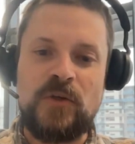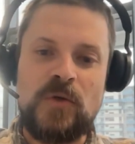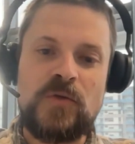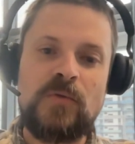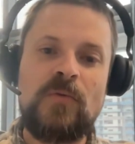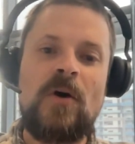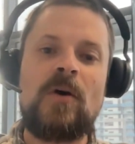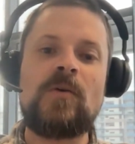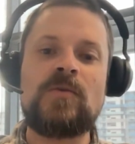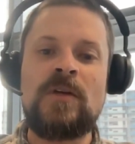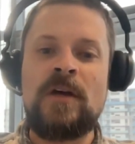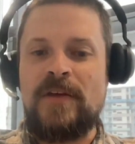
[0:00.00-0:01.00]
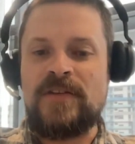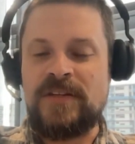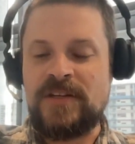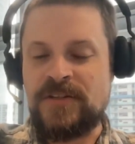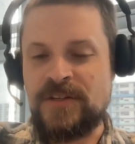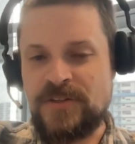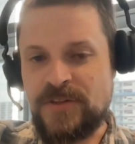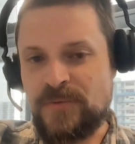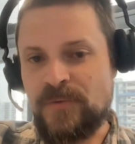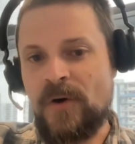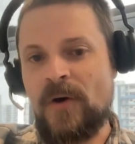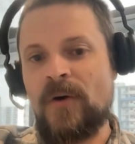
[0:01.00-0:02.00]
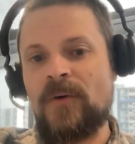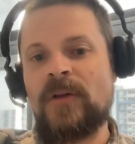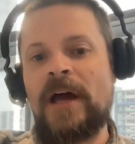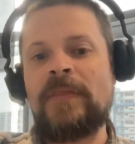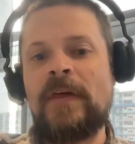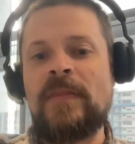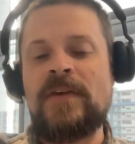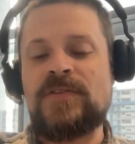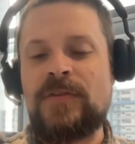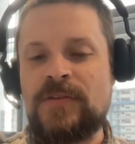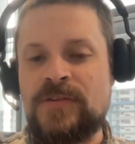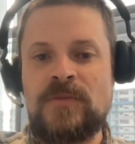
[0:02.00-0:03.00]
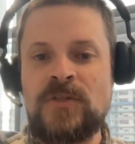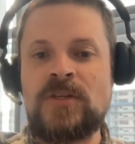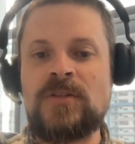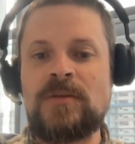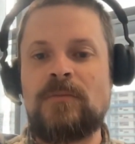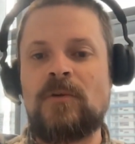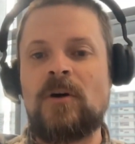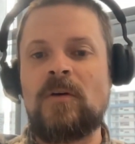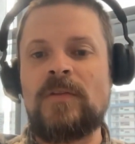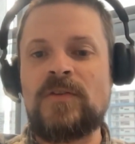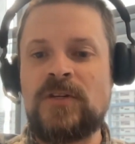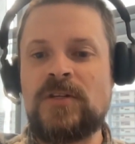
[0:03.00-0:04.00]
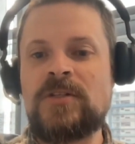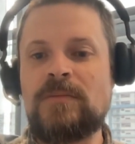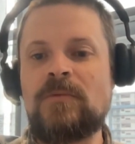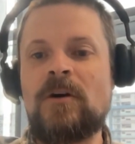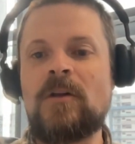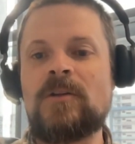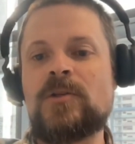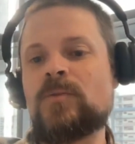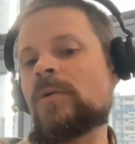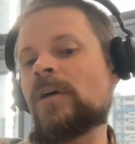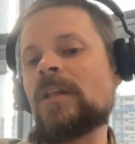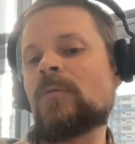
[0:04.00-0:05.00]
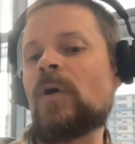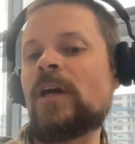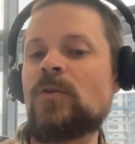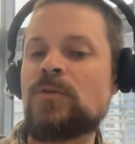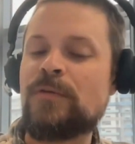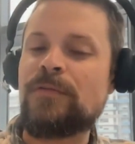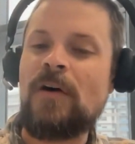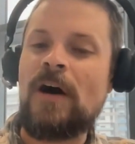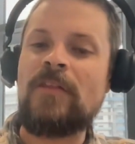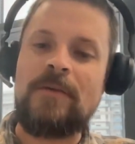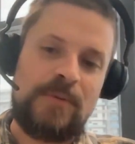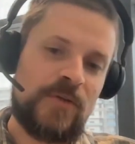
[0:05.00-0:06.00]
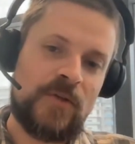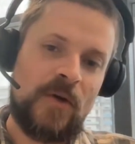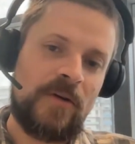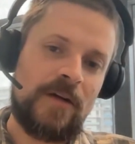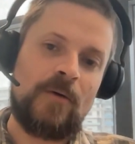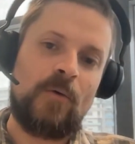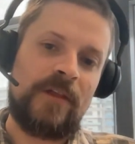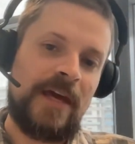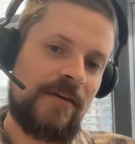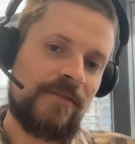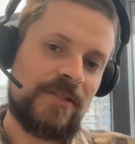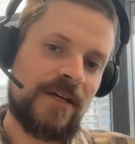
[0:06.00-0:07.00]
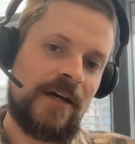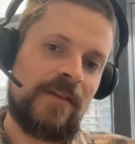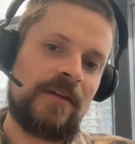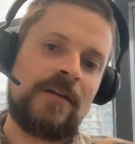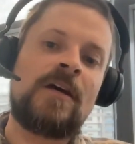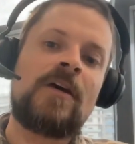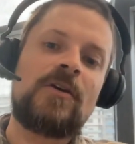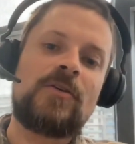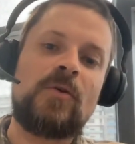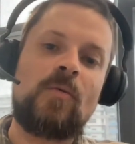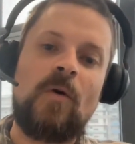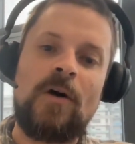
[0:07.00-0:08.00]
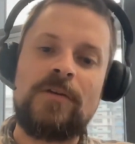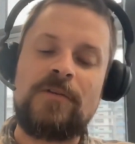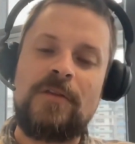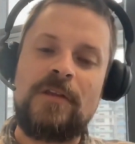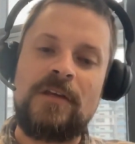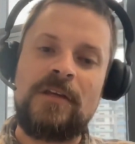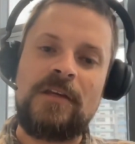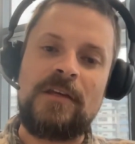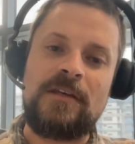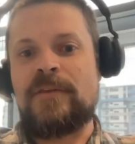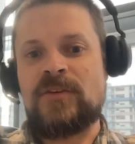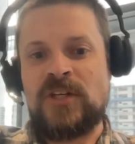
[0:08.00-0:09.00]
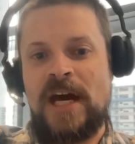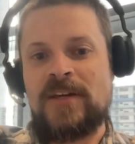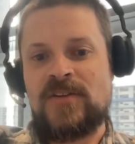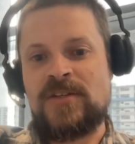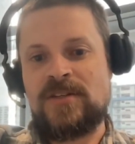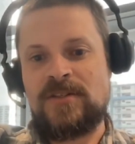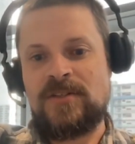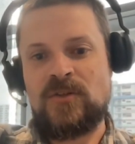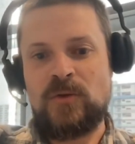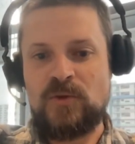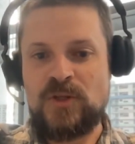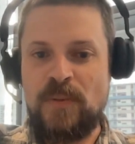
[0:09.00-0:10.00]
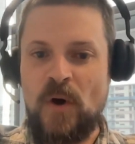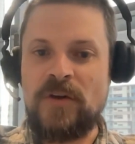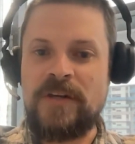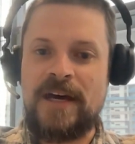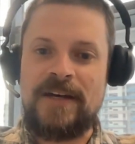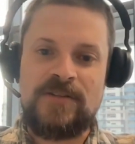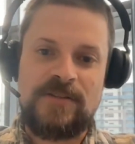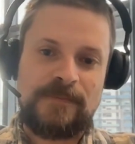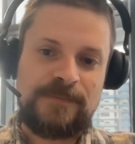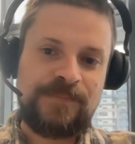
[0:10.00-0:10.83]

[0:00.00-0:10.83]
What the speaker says: user roles, there's the assistant role, and then there's the system role. And the system role is where you define the persona or the avatar that you want the chat assistant to respond as.